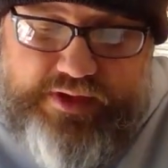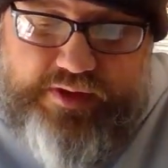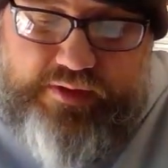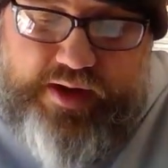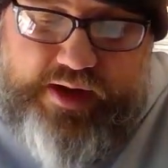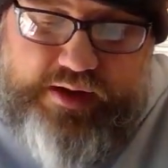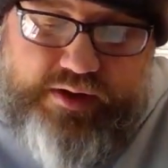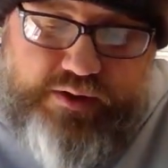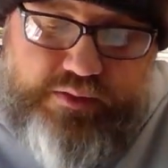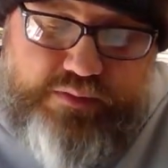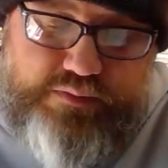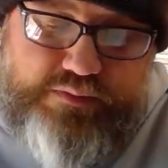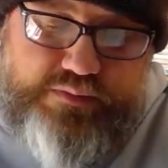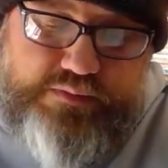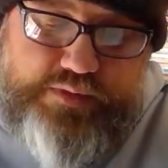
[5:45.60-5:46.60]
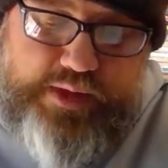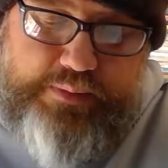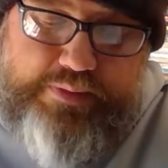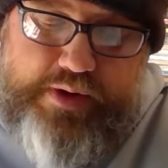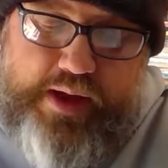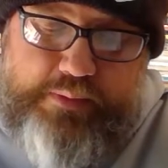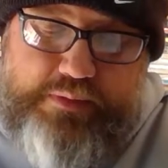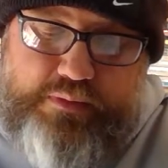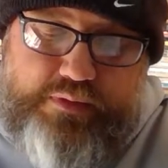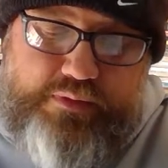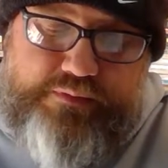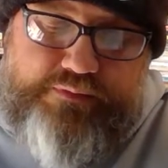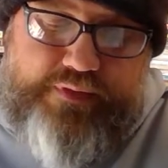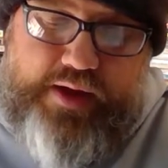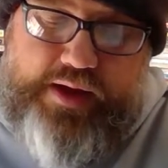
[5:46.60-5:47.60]
though I knew they probably
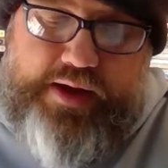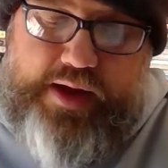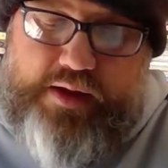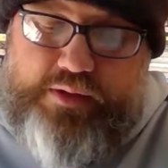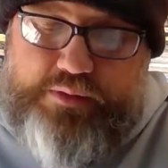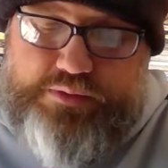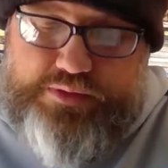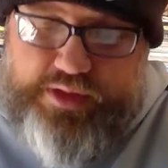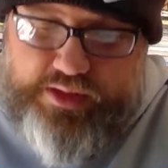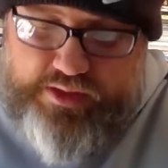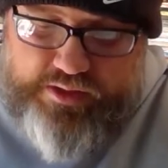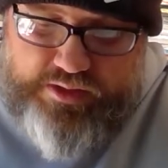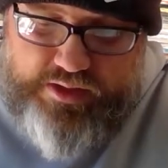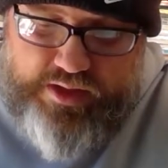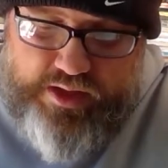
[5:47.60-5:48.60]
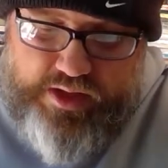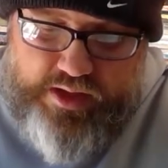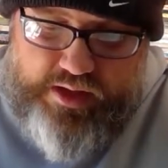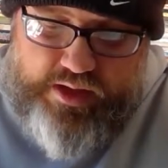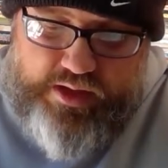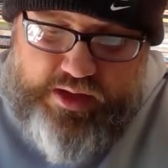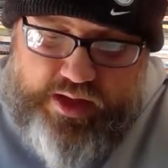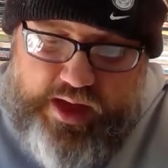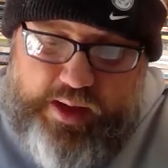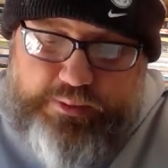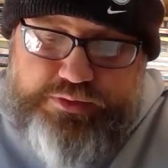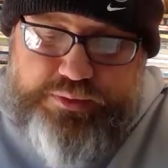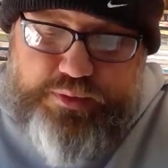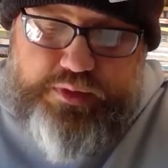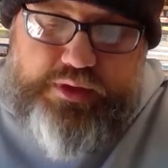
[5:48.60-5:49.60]
wouldn't find out who did it. I
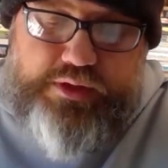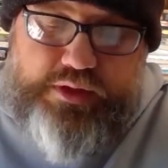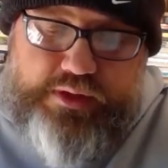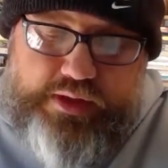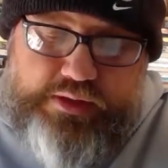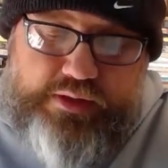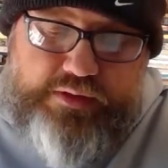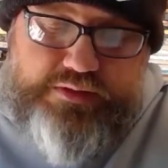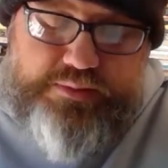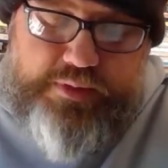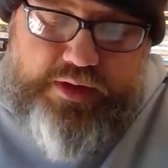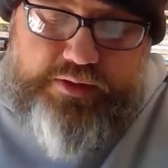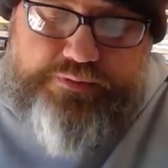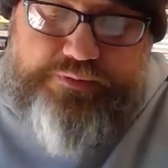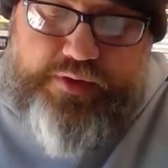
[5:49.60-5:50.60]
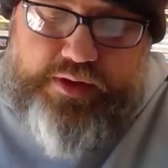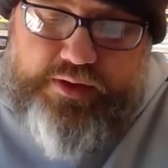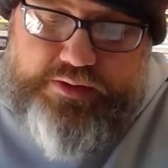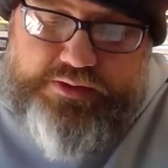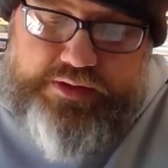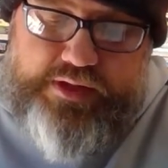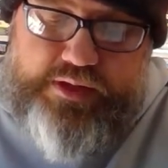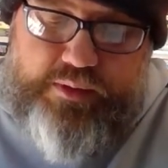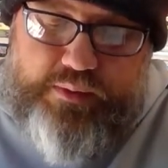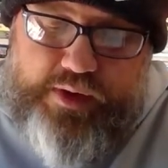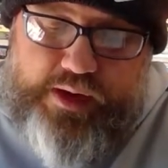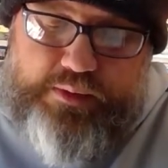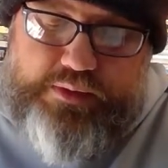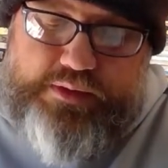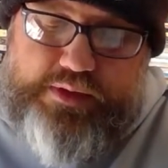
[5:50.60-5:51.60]
was willing to let those motherfuckers get
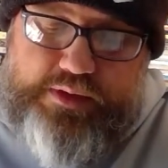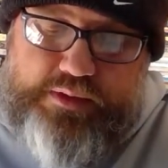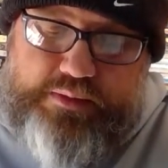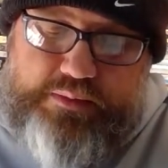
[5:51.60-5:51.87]
away with it